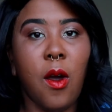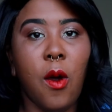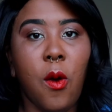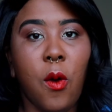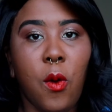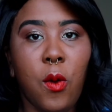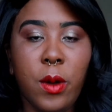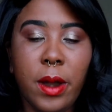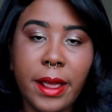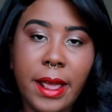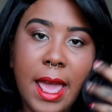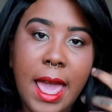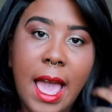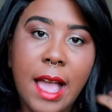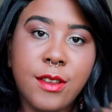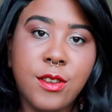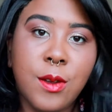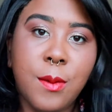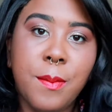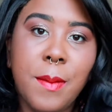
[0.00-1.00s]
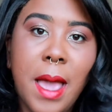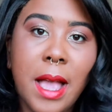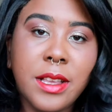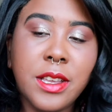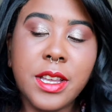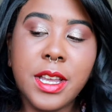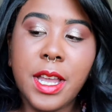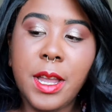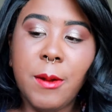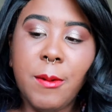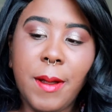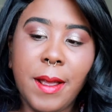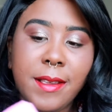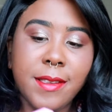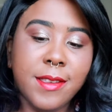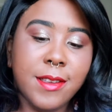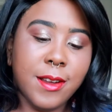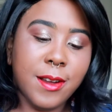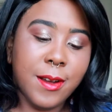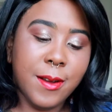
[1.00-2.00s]
owned an actual magic
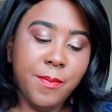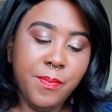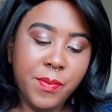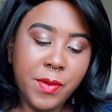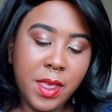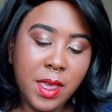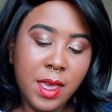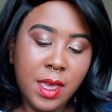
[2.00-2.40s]
eraser.